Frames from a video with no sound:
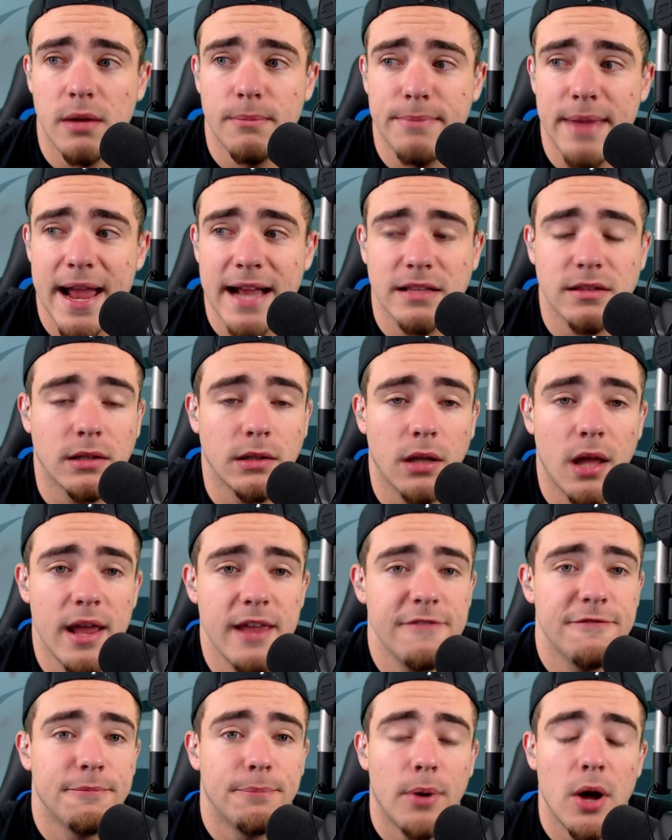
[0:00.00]
back to
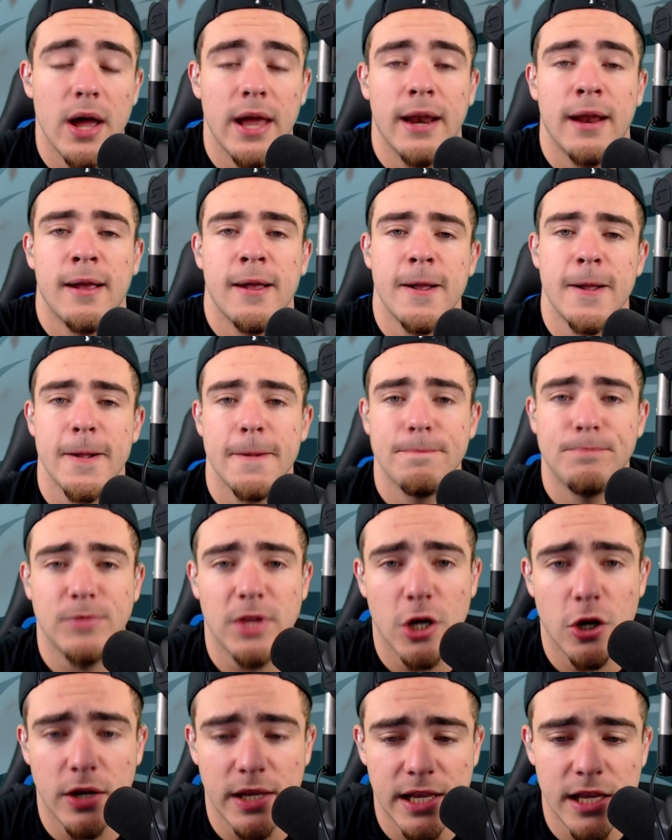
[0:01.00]
life, but,
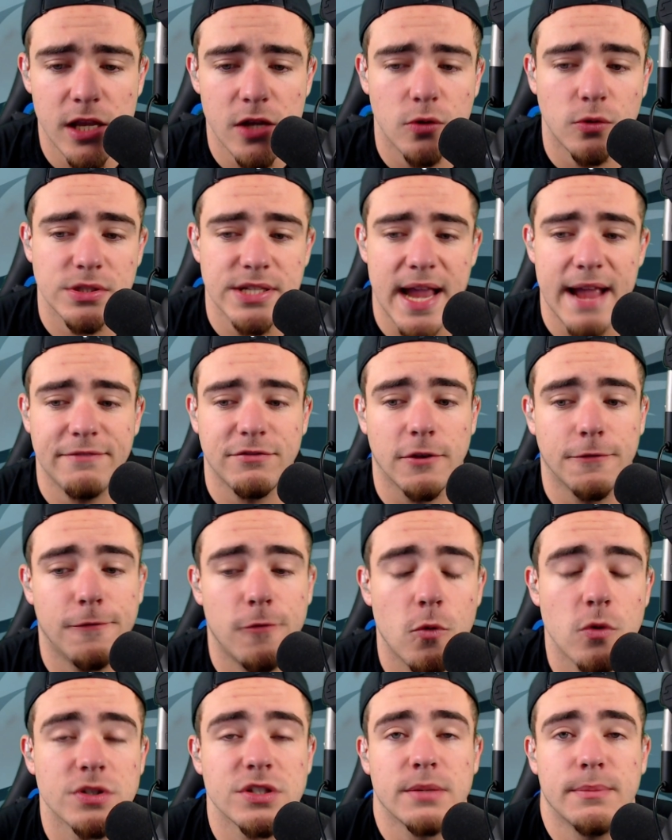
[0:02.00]
the Eagles have to
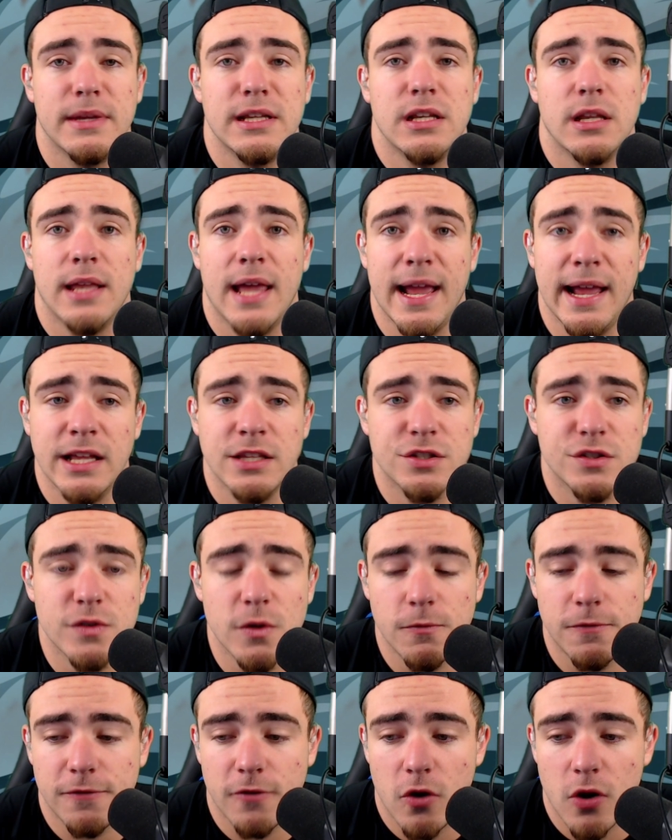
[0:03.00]
force them into that. And
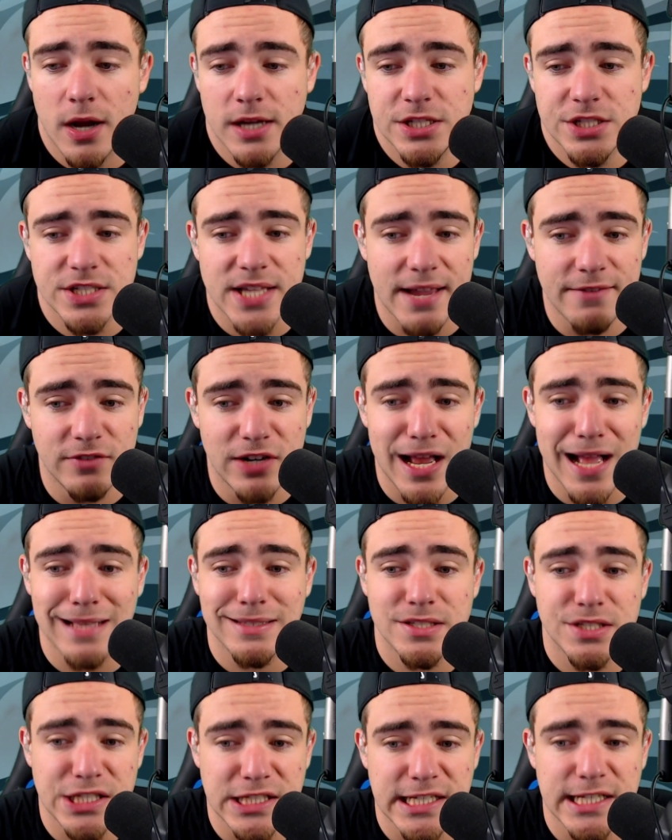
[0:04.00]
so far, I just have
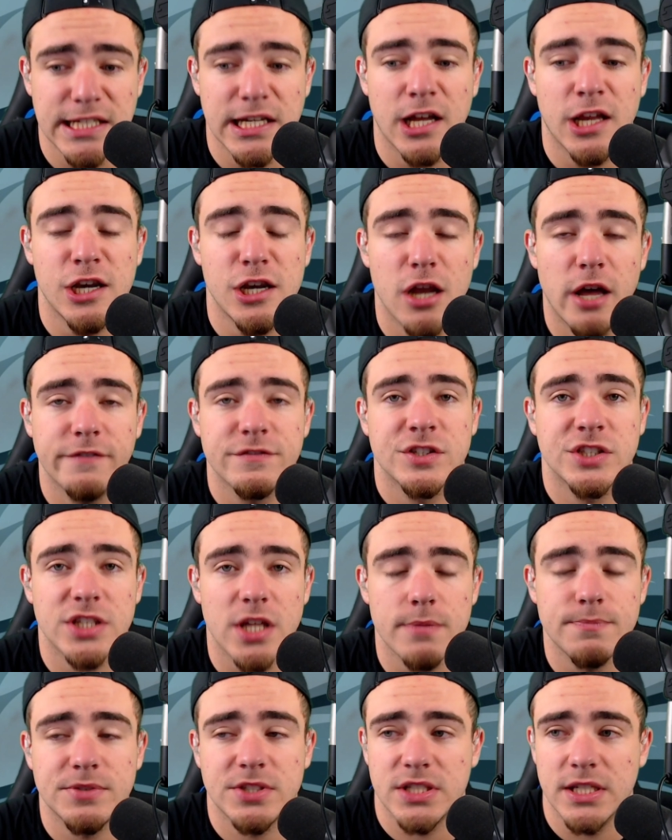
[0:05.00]
not seen enough
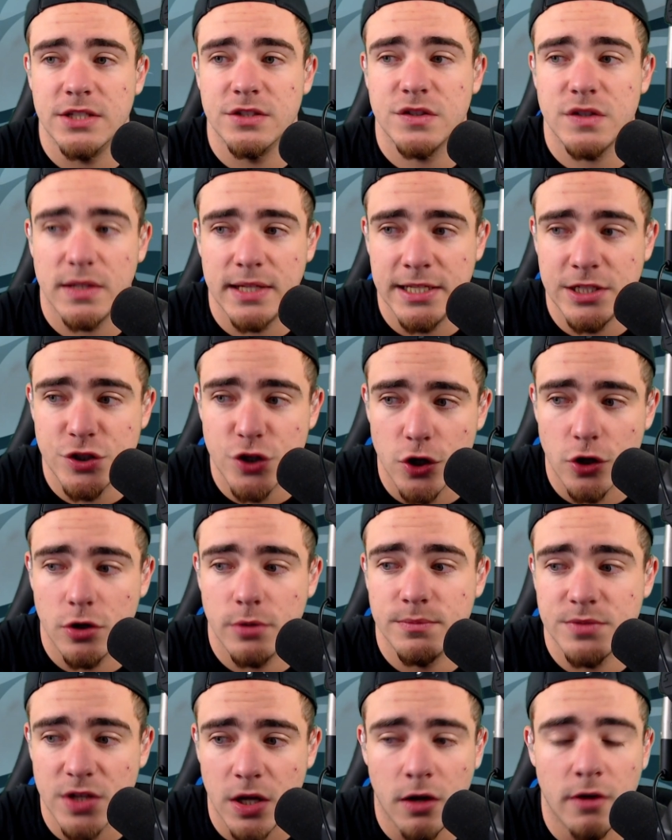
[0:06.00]
substance in
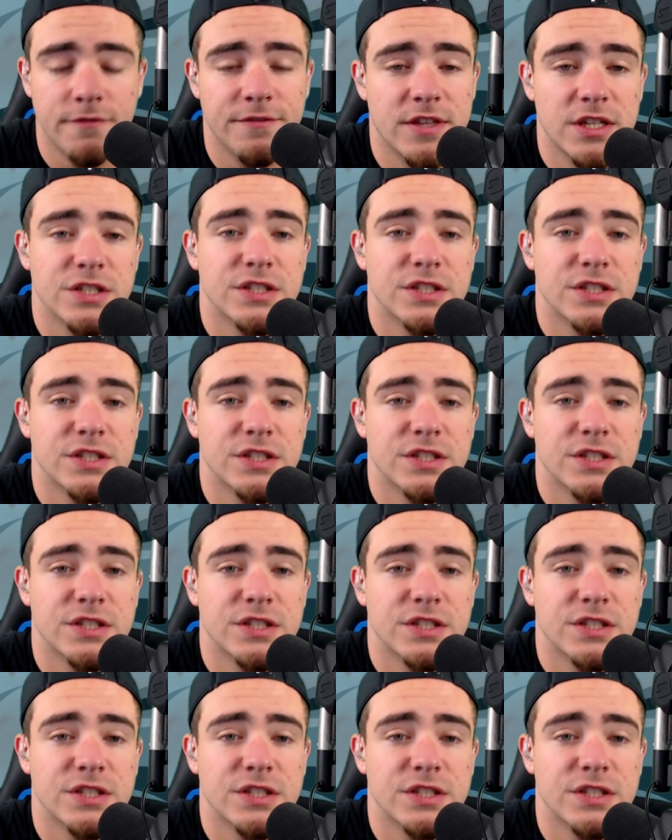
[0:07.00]
terms of this